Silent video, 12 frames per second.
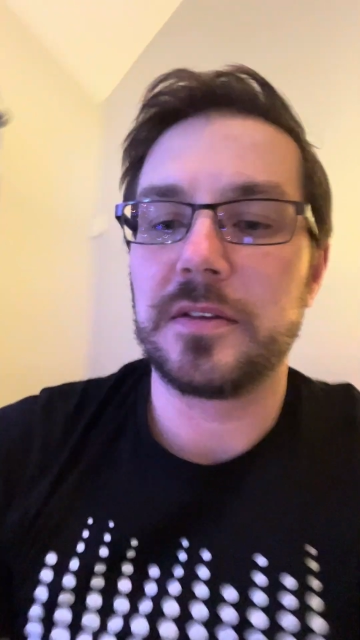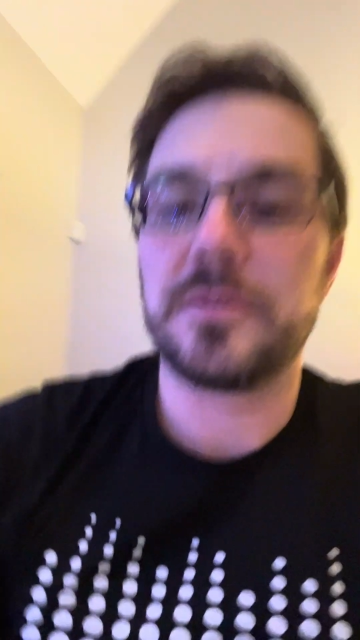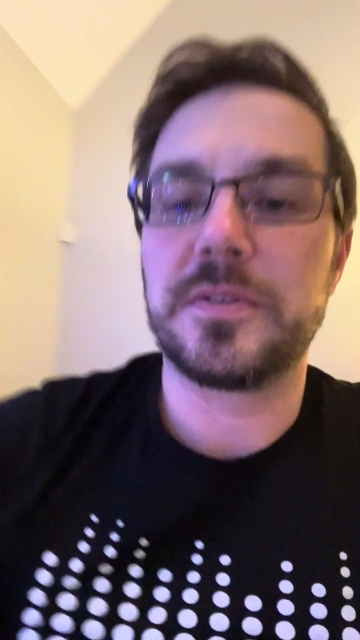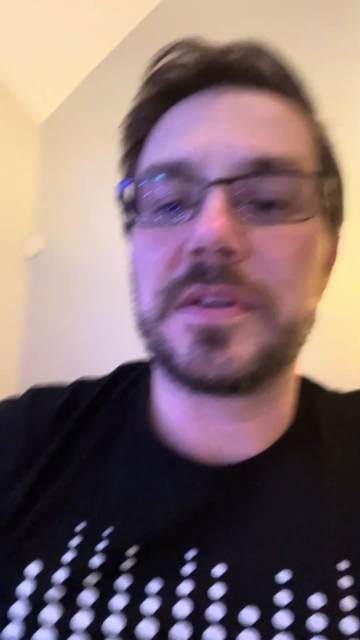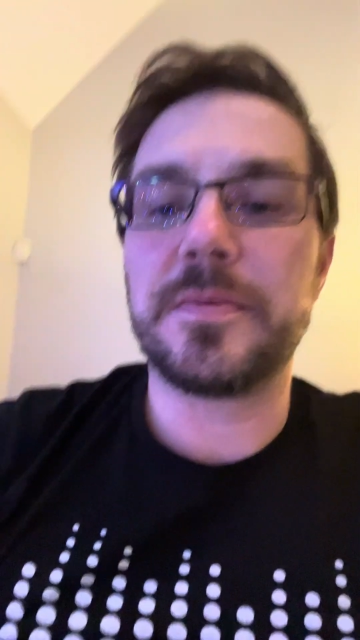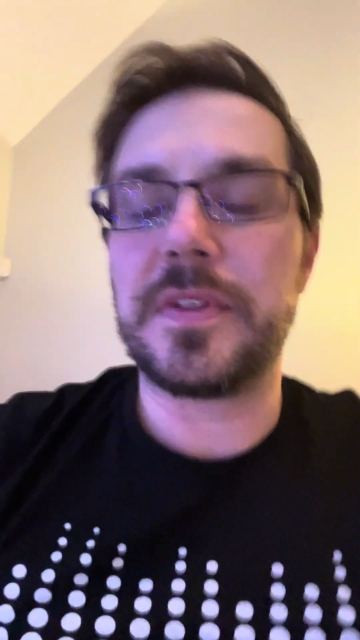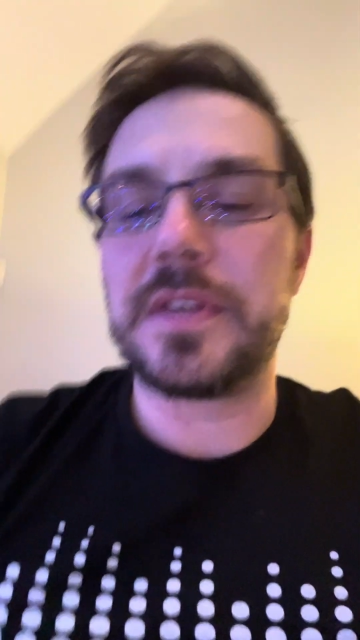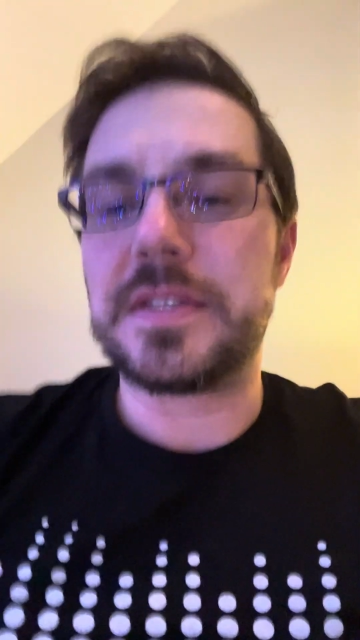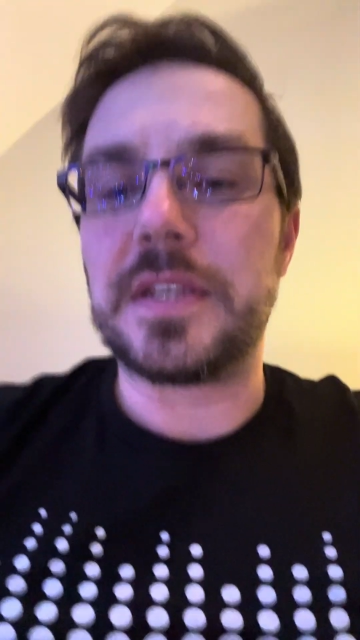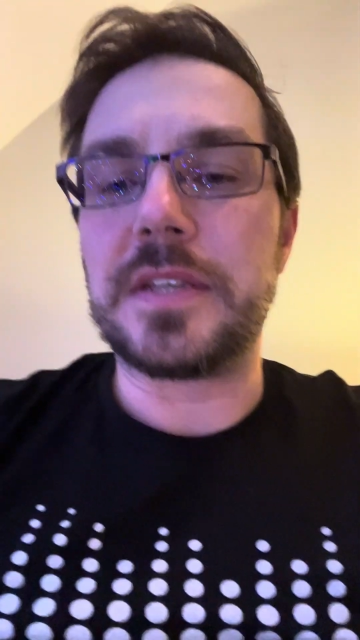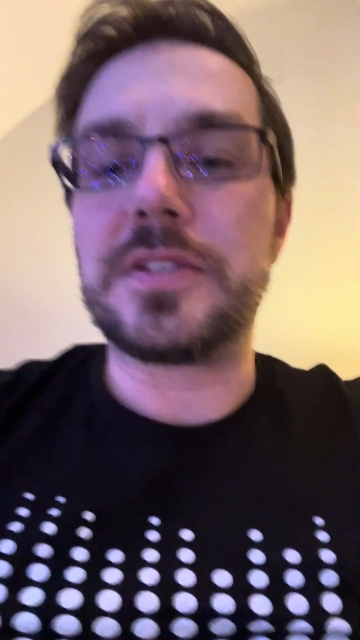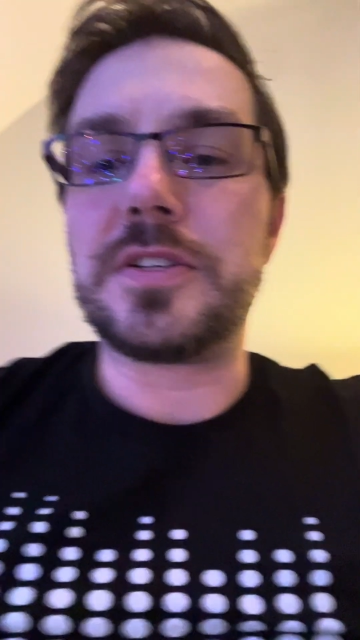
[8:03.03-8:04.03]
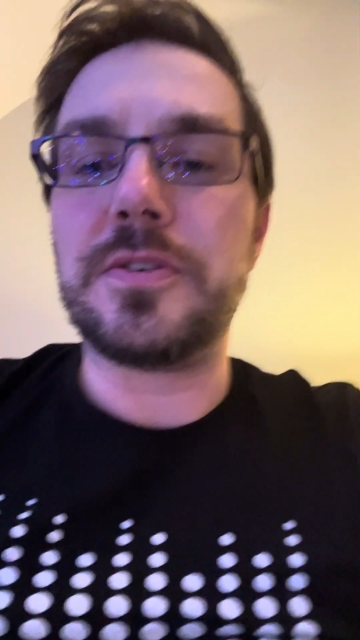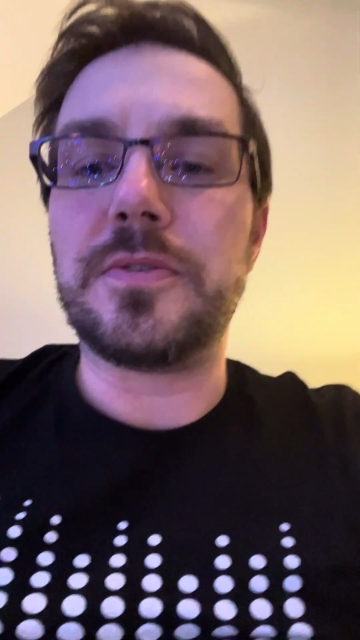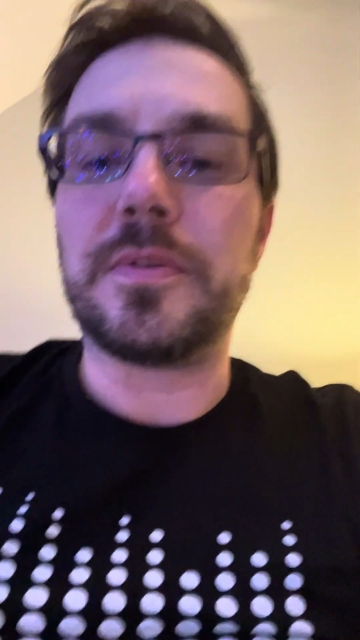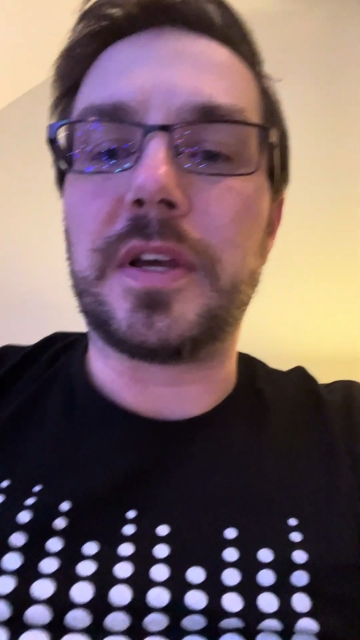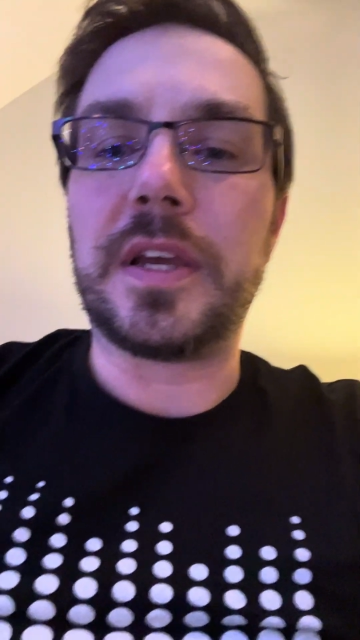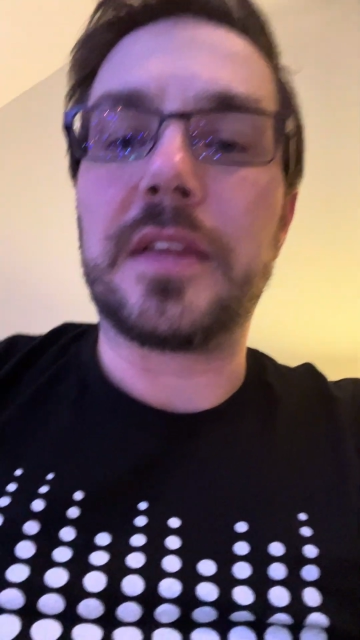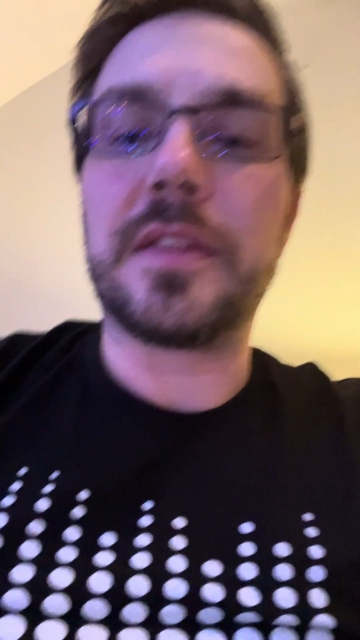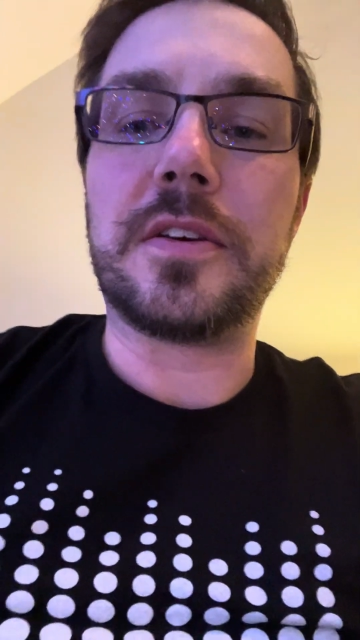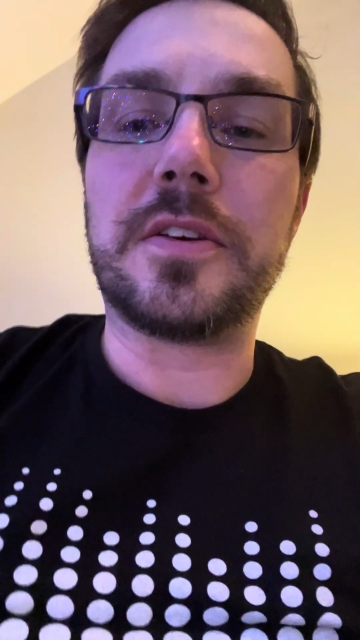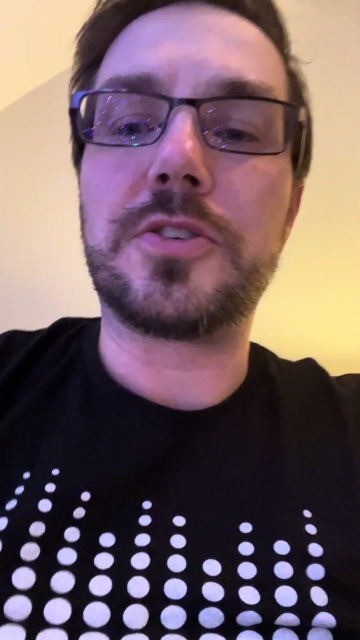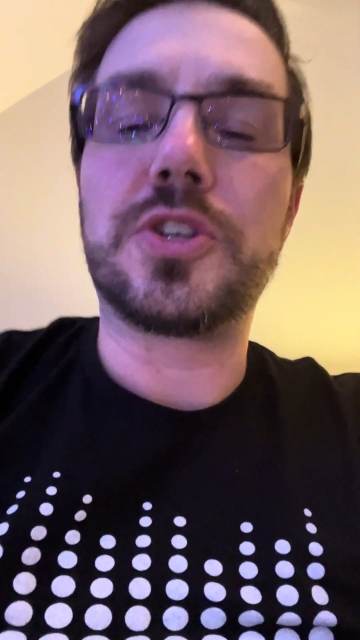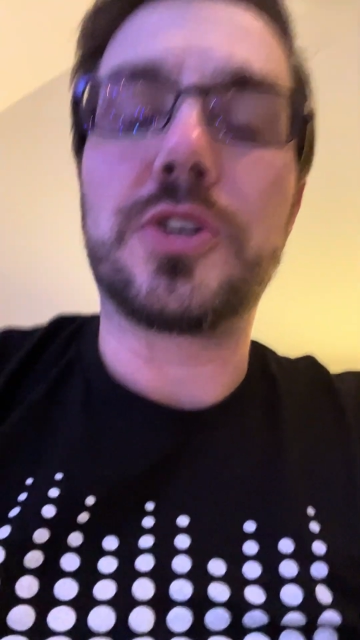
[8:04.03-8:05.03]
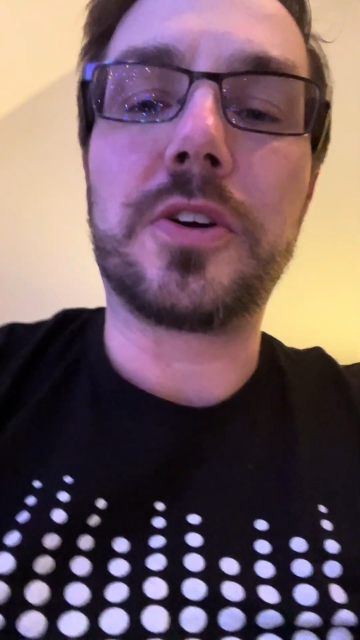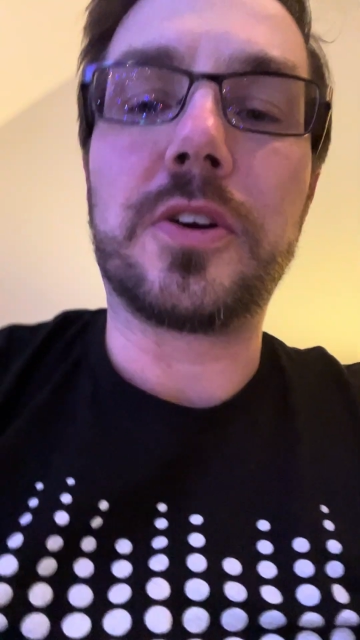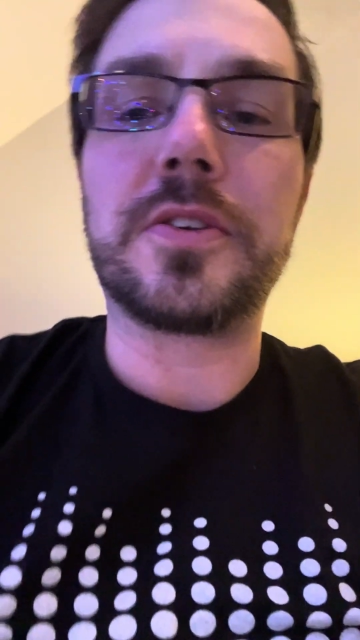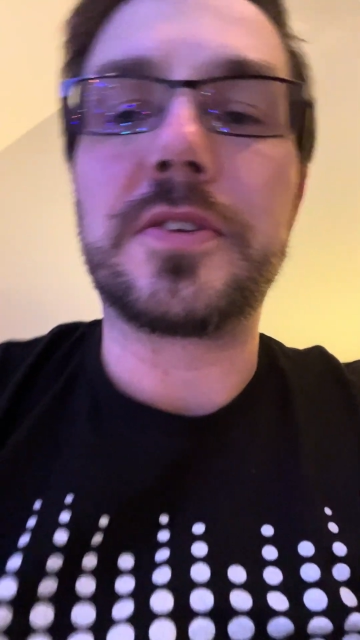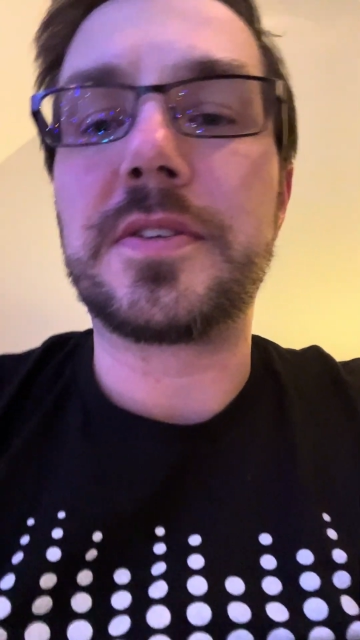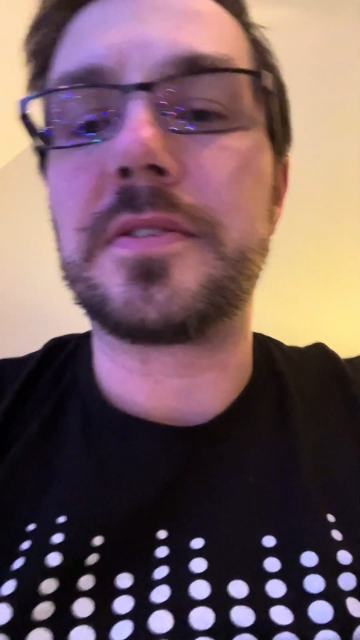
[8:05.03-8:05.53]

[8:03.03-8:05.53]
Some of these things too, like the charts,